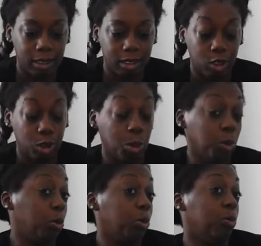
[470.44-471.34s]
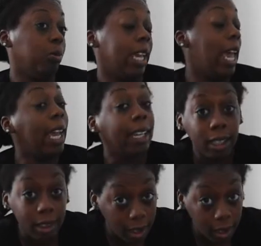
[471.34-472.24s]
do
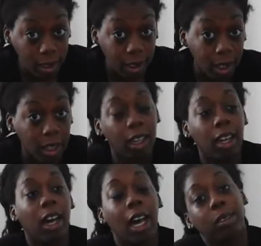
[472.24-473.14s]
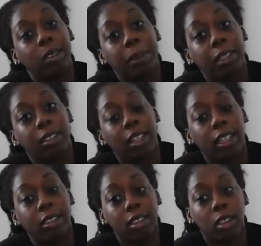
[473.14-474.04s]
anything, I was pissed. I
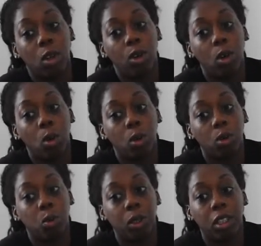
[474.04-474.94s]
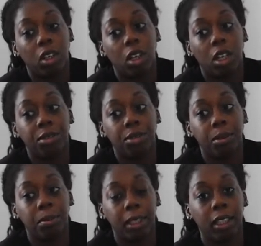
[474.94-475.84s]
took a whole week off
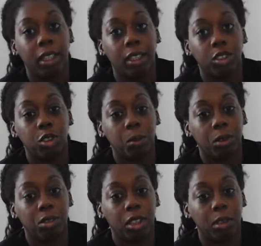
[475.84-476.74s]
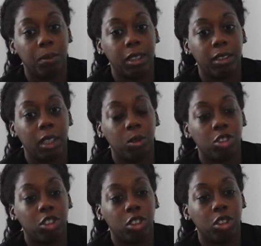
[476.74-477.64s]
from making that stupid rug because I was
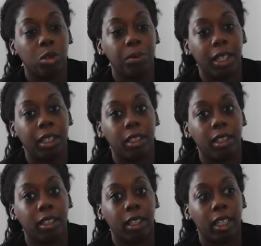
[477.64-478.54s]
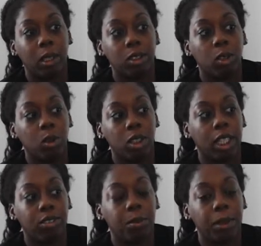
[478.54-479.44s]
just so mad that I was going to
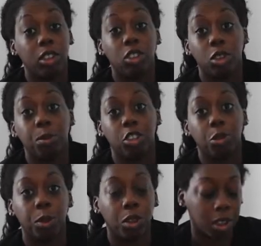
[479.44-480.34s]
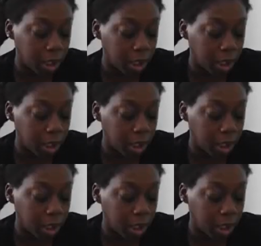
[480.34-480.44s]
have to make so much more.